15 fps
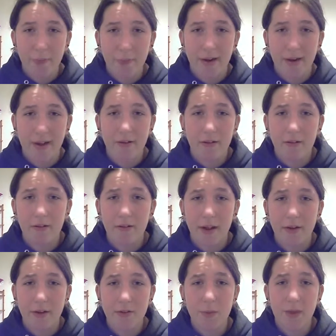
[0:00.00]
another rant
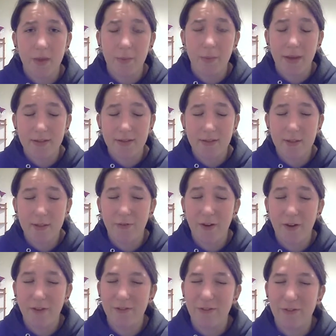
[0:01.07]
next week because this
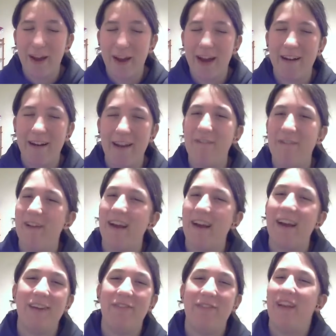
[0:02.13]
felt very,
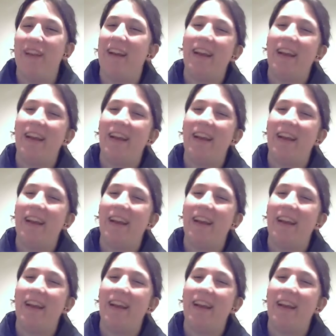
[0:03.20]
very,